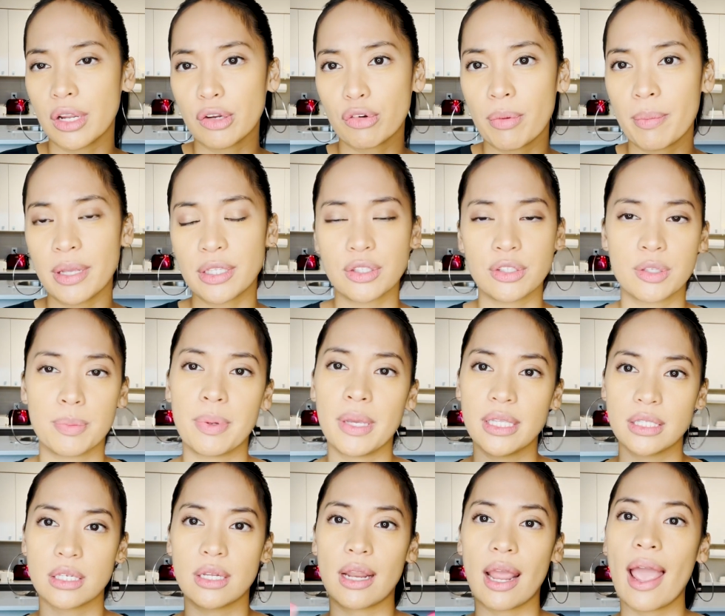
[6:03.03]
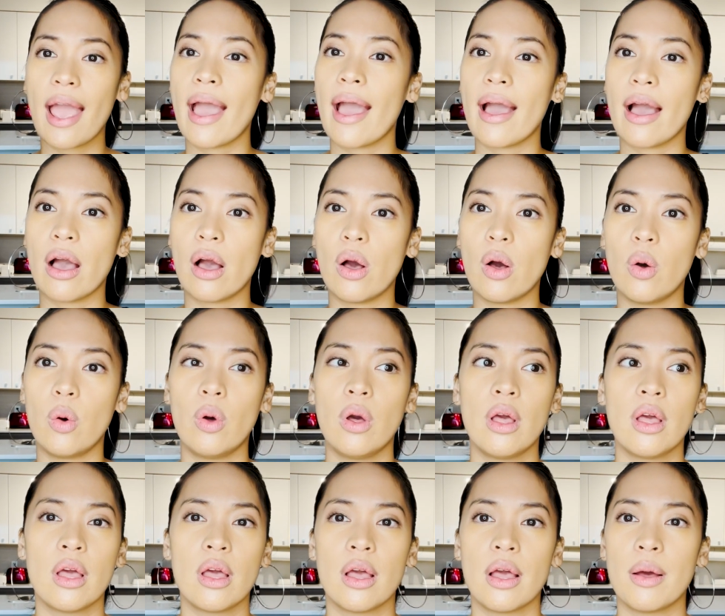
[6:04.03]
incremental, depends on how
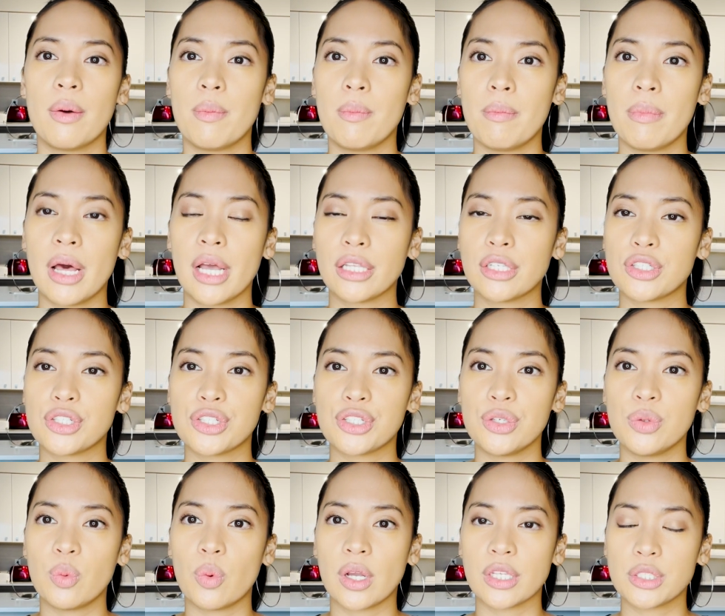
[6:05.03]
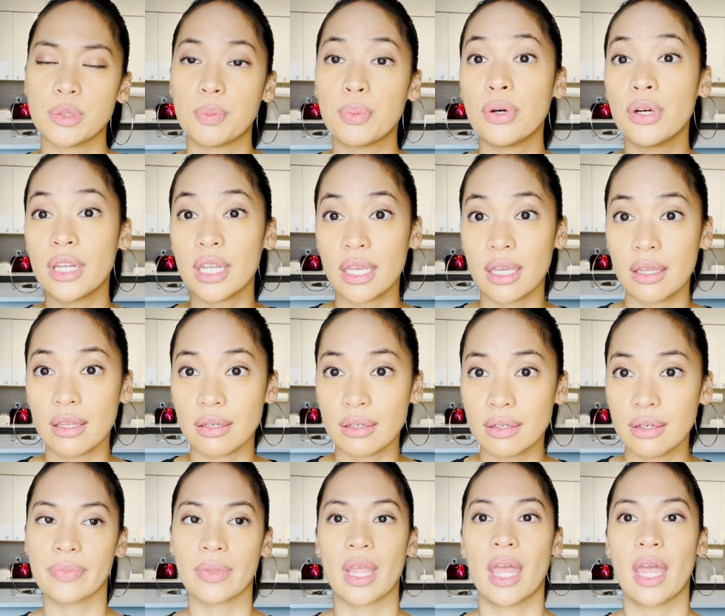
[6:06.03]
much you want to put in.